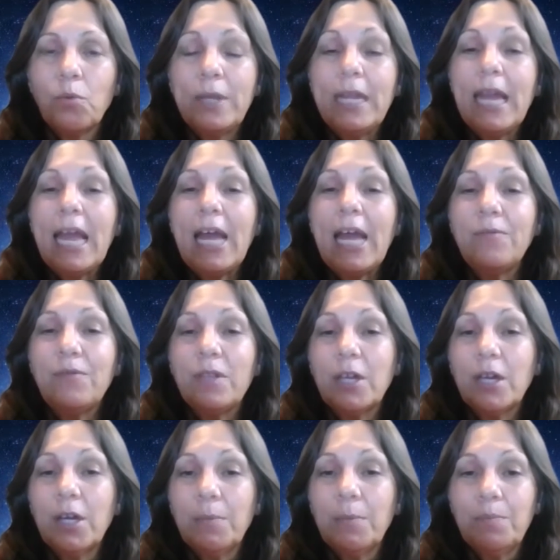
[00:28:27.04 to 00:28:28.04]
We have
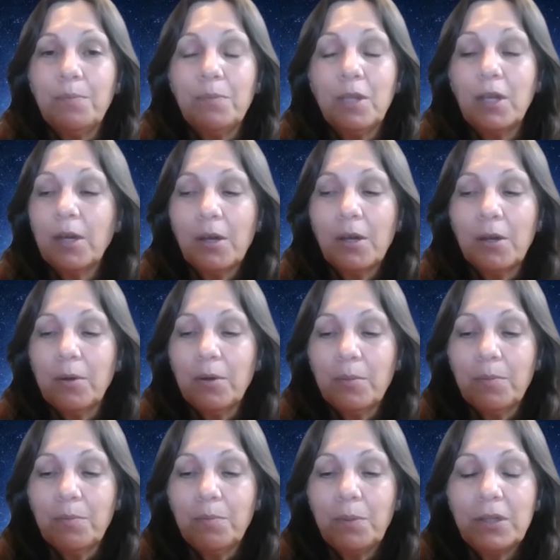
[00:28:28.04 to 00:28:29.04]
the, the
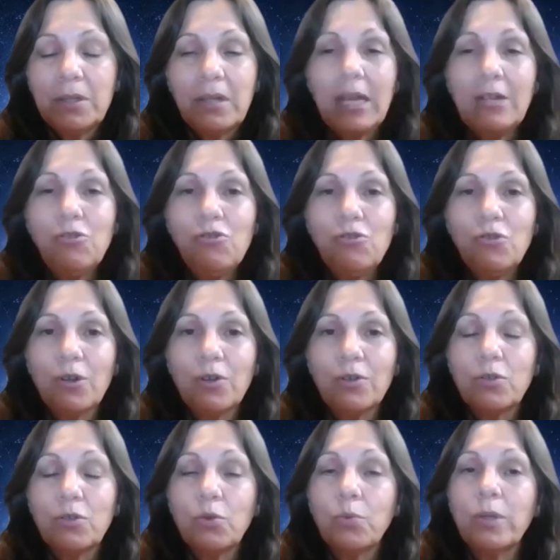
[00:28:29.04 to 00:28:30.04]

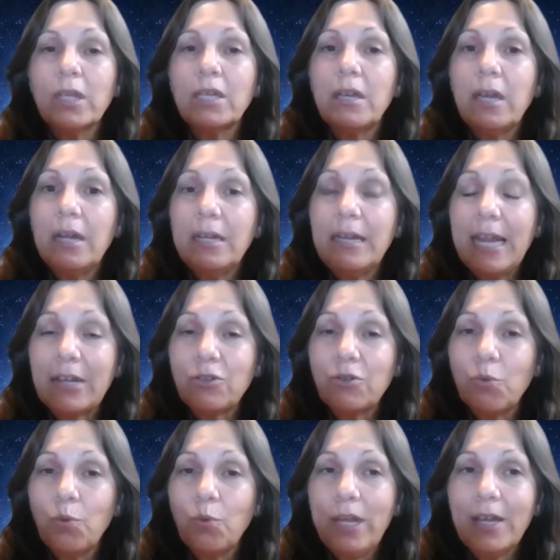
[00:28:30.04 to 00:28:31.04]
potential to really
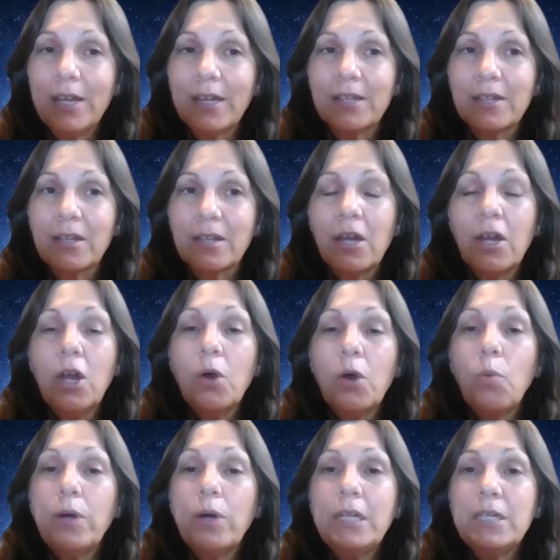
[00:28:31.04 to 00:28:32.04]
connect with
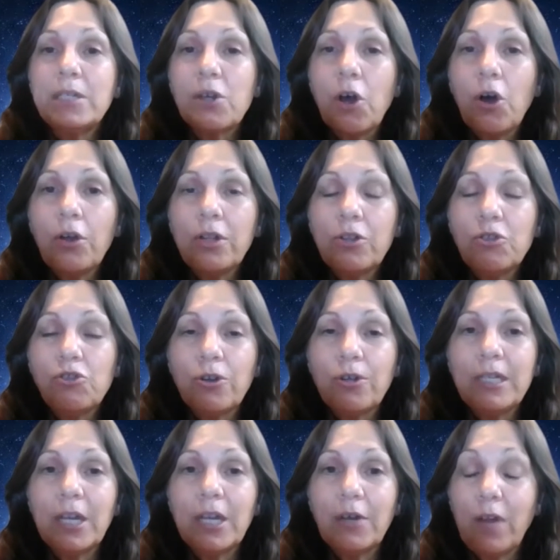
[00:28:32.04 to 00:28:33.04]
what is all the
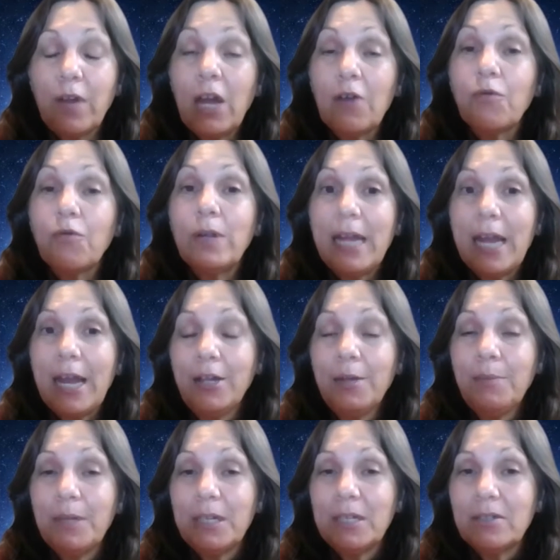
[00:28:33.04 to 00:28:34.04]
journey of every
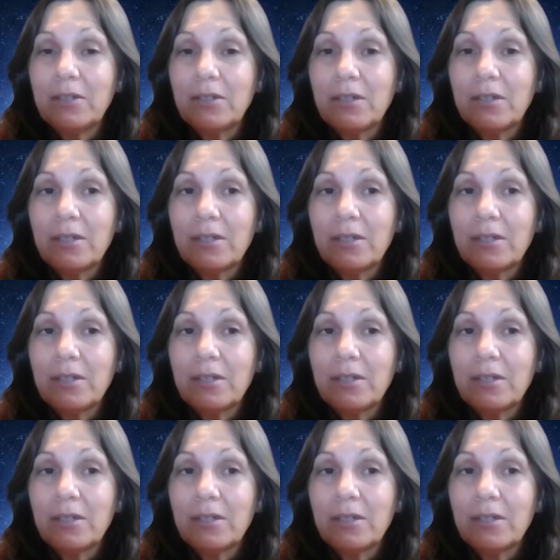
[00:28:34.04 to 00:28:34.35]
element